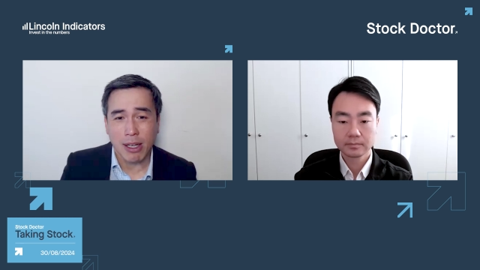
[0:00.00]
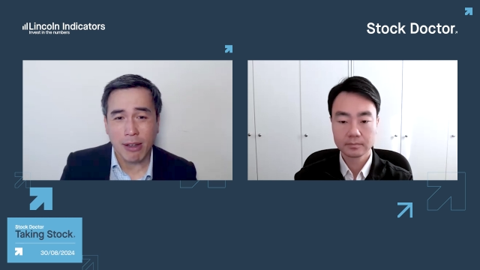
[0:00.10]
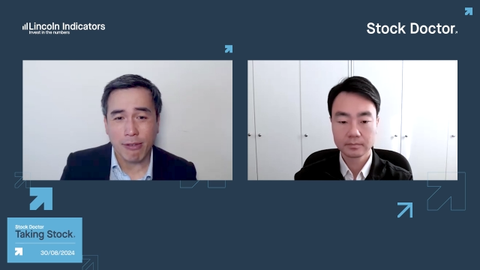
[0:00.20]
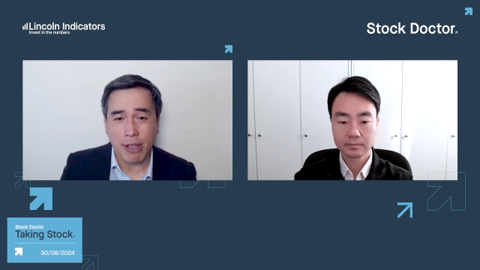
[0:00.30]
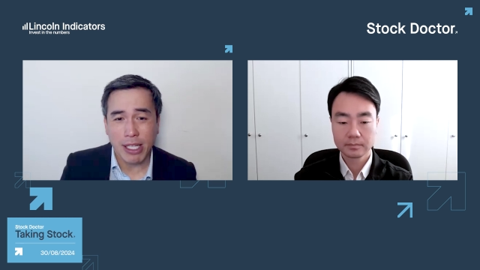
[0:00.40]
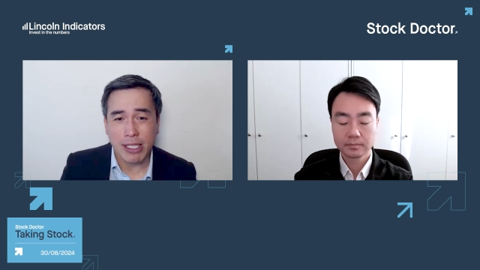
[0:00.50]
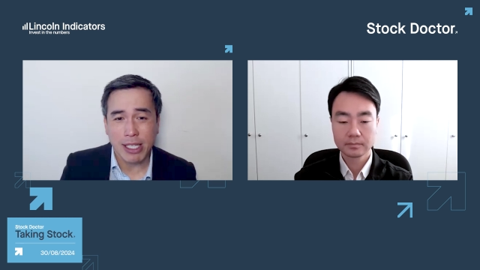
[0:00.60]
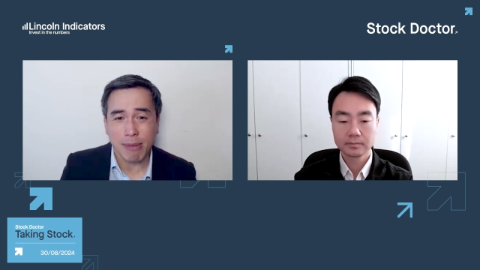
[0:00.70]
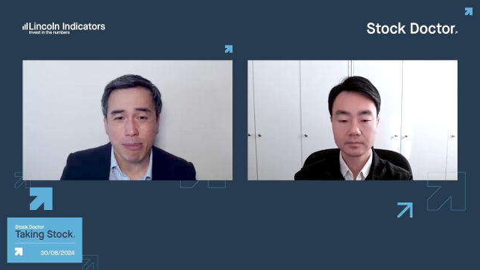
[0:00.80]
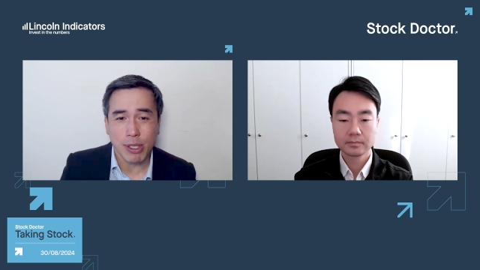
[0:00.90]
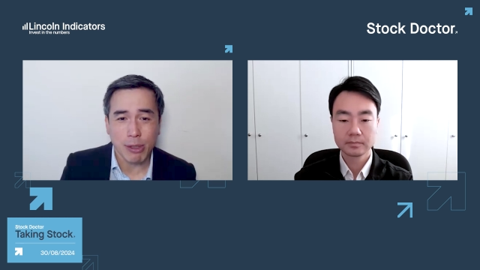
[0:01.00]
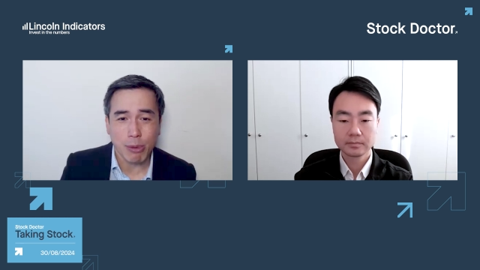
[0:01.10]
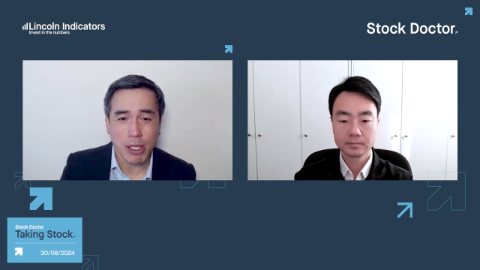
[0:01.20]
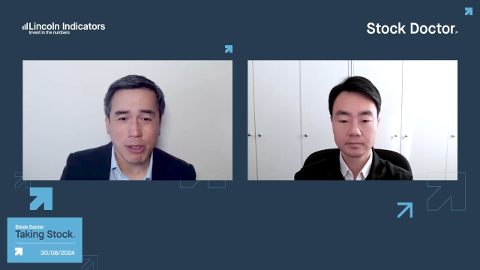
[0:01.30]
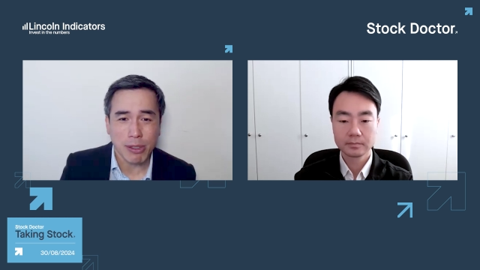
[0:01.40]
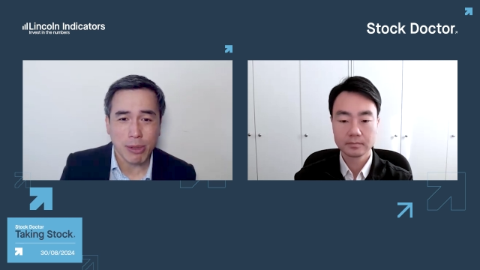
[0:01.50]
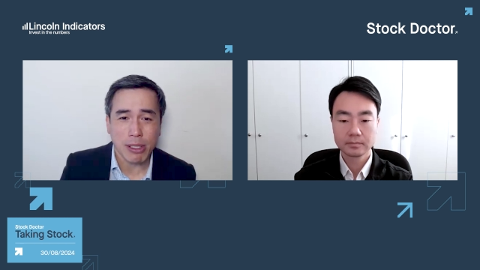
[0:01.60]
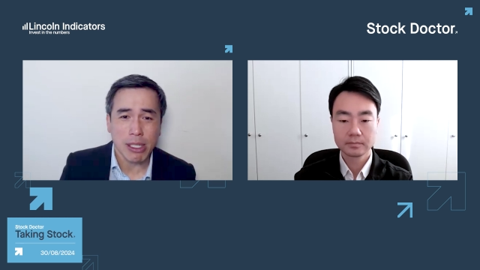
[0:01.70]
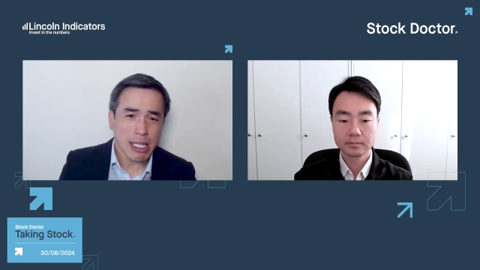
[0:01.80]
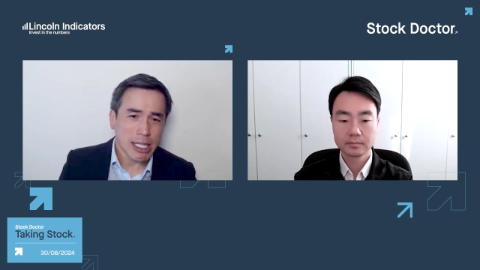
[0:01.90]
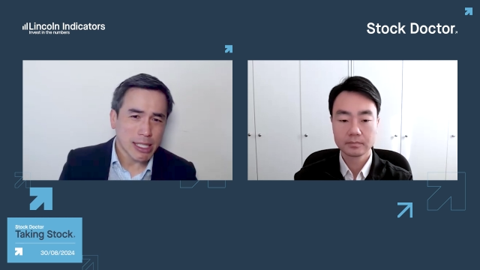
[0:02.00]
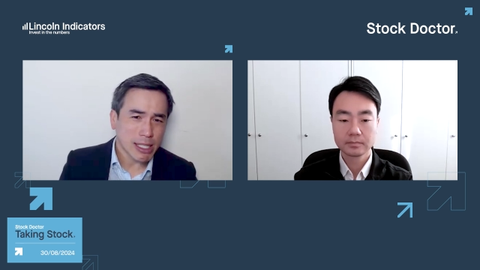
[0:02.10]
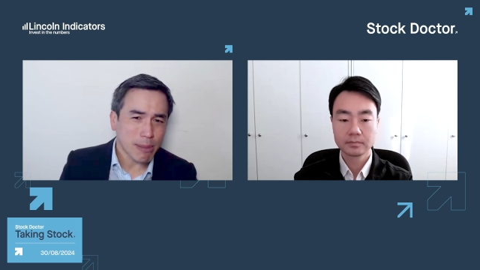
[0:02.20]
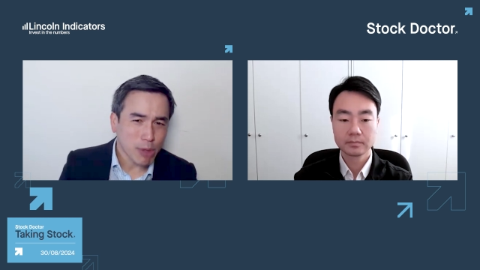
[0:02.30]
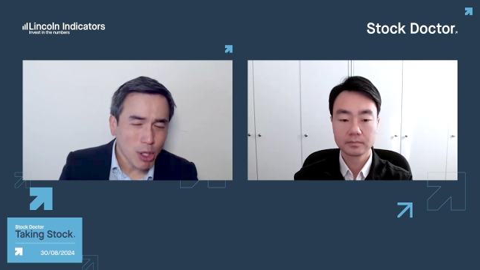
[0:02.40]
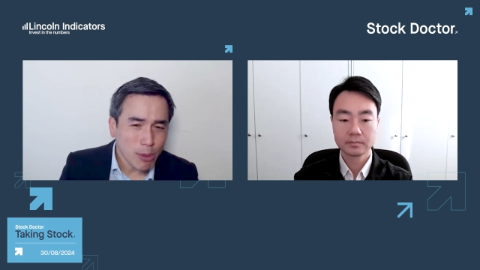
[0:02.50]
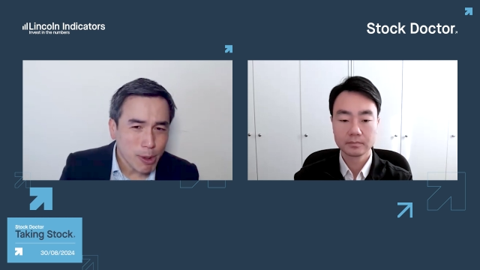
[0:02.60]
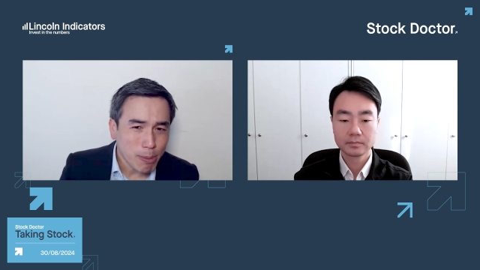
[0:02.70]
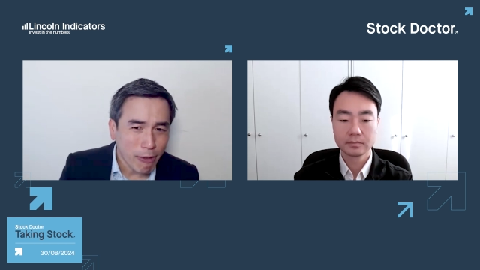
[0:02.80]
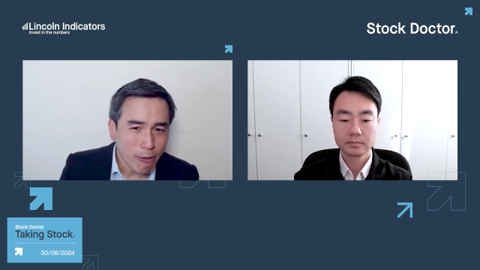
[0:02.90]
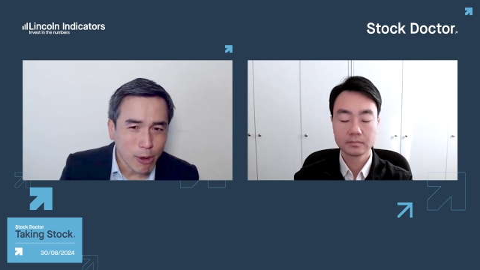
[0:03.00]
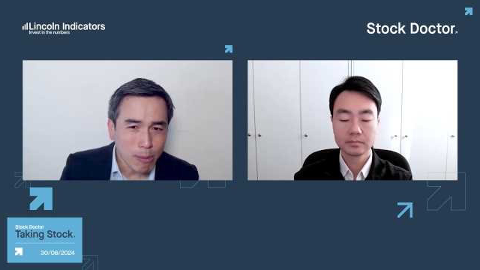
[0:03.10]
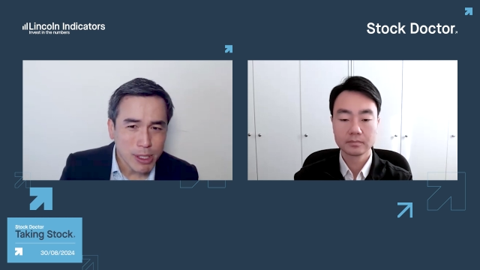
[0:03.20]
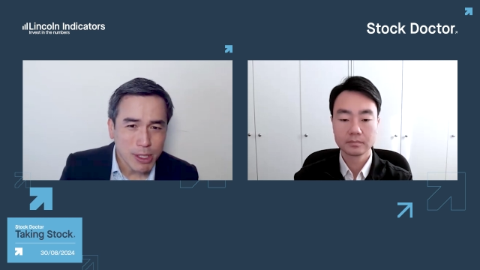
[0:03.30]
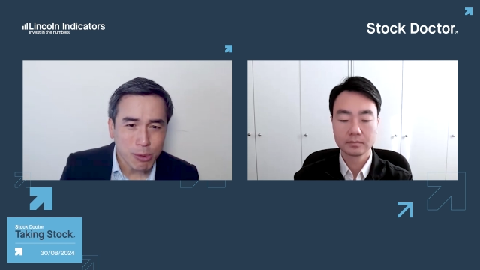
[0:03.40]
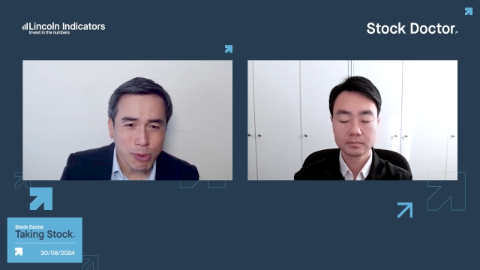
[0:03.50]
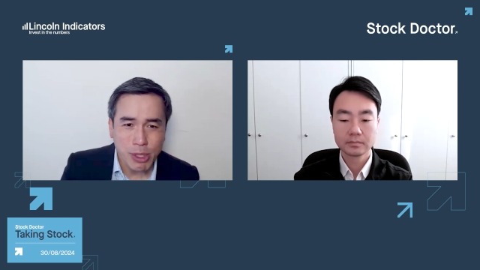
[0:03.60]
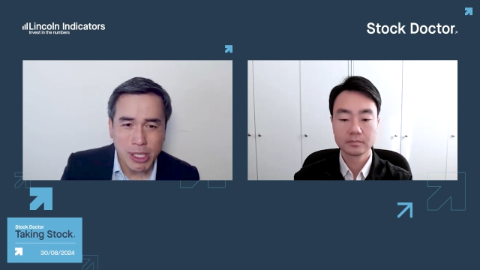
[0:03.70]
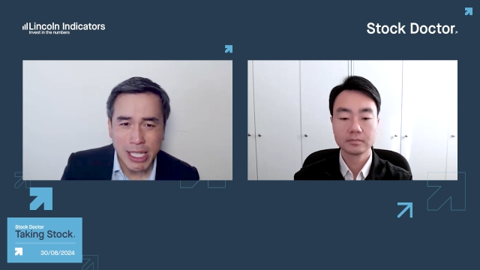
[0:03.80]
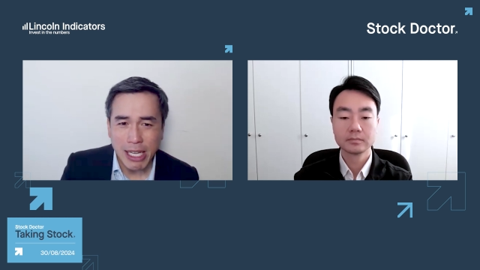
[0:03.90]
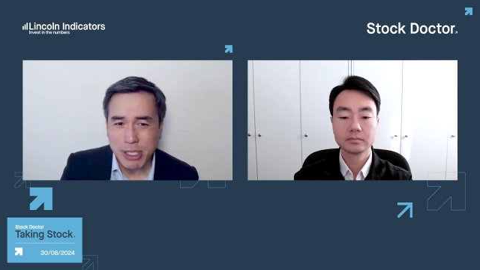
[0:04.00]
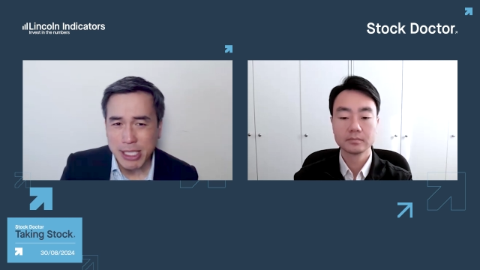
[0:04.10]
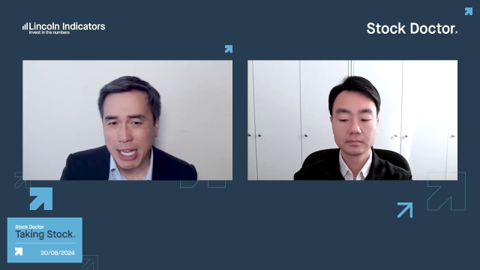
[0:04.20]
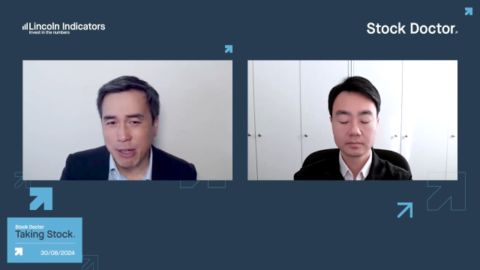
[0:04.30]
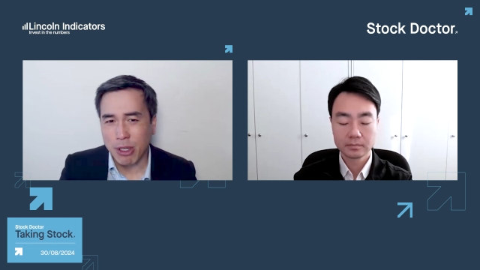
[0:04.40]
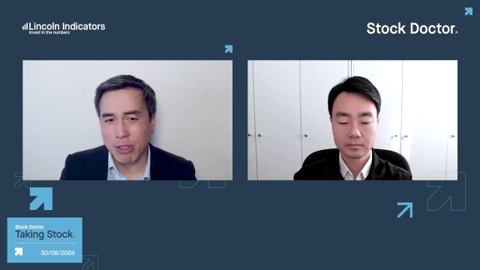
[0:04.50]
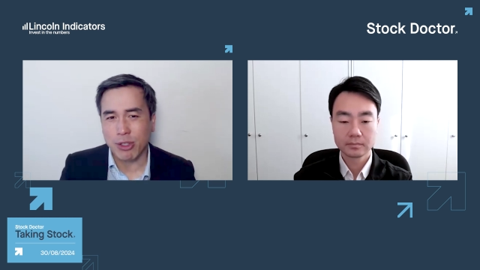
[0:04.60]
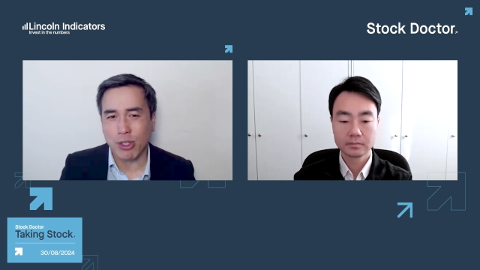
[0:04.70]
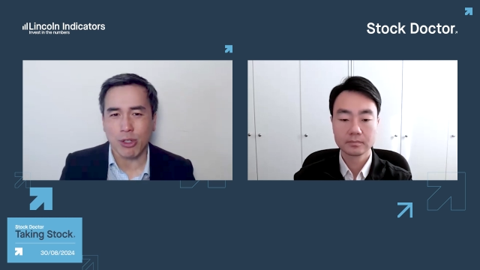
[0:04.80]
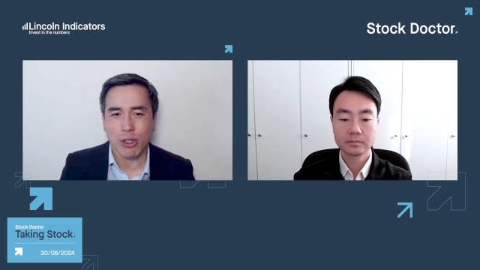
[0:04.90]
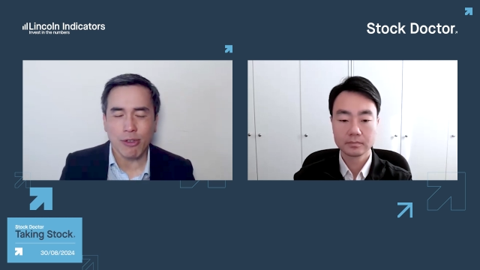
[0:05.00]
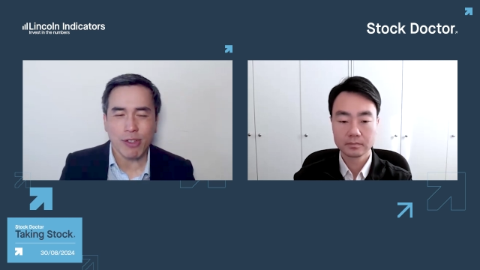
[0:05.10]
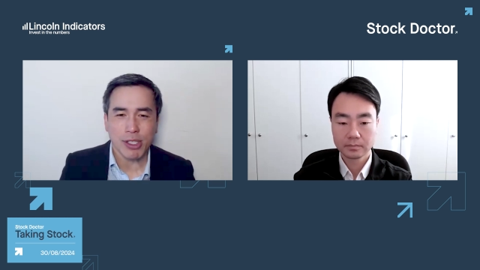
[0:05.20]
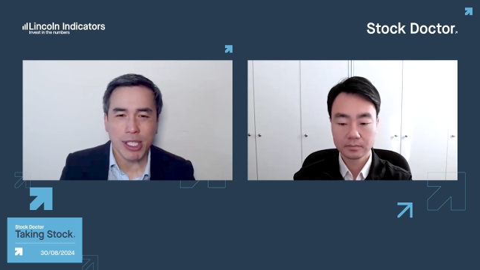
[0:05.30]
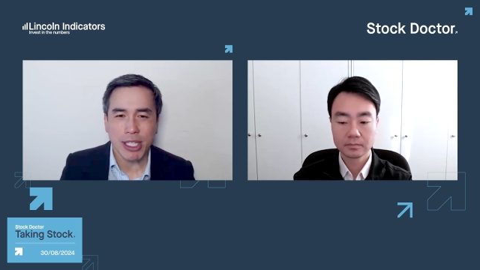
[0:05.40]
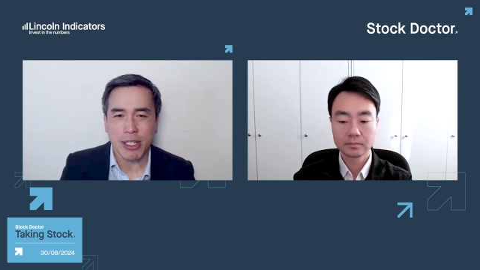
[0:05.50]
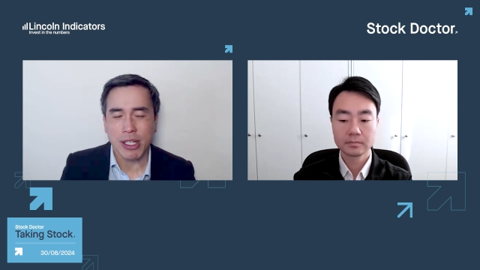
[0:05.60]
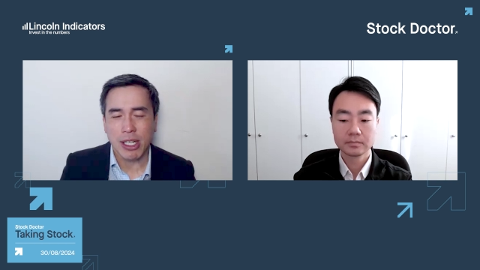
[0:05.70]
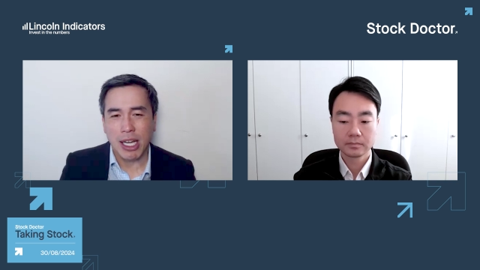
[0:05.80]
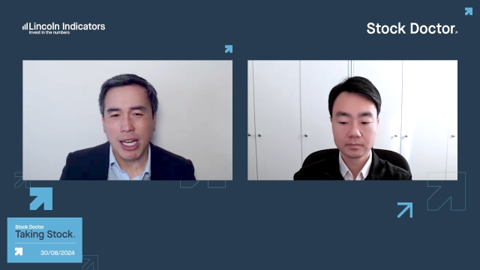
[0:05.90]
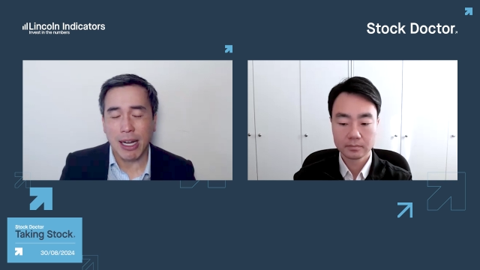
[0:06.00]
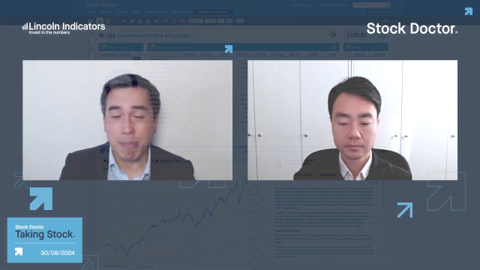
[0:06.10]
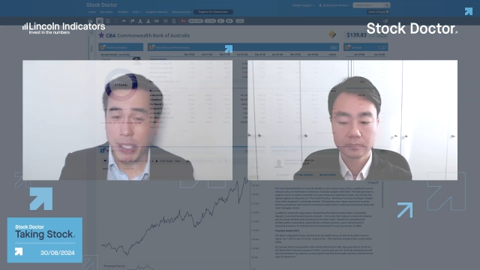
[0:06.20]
Speaker 1: fared uh, pretty well as well. Some notable performance within our star growth stock universe here um,